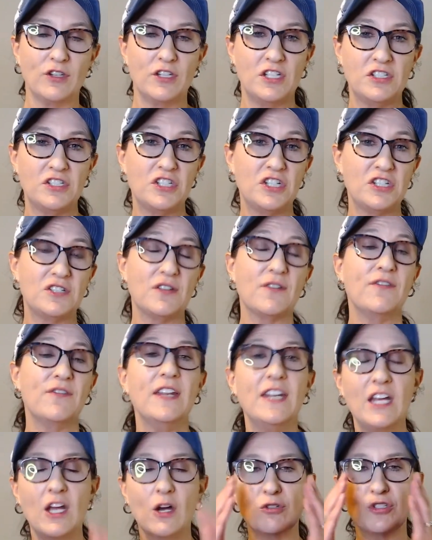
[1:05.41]
This is just a
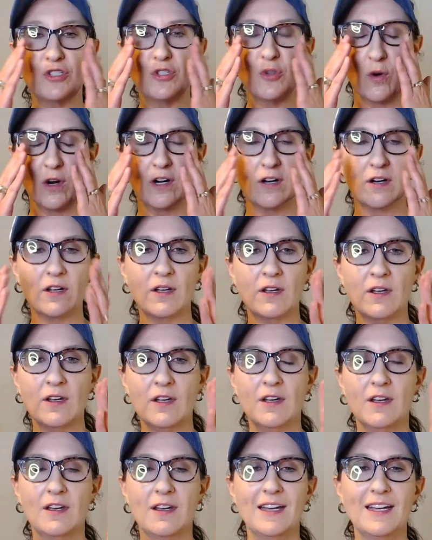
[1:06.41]
video short.
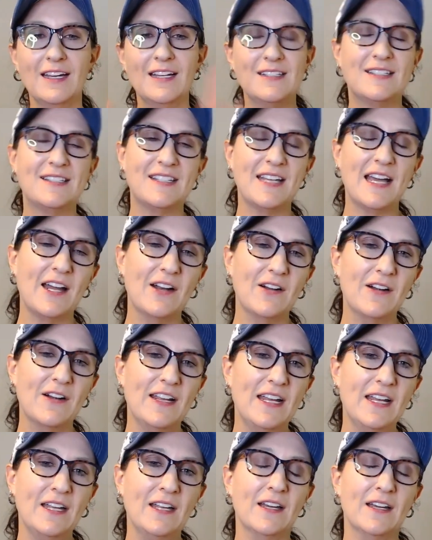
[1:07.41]
It's
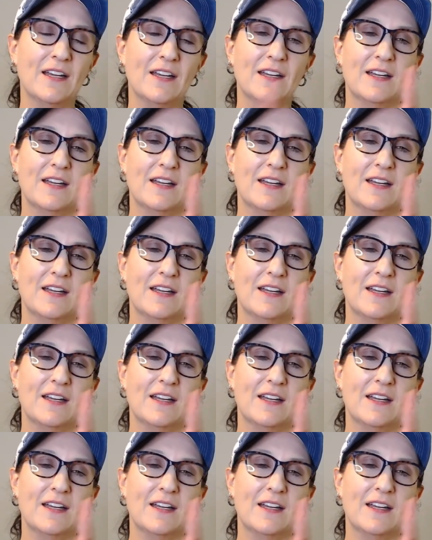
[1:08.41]
Saturday.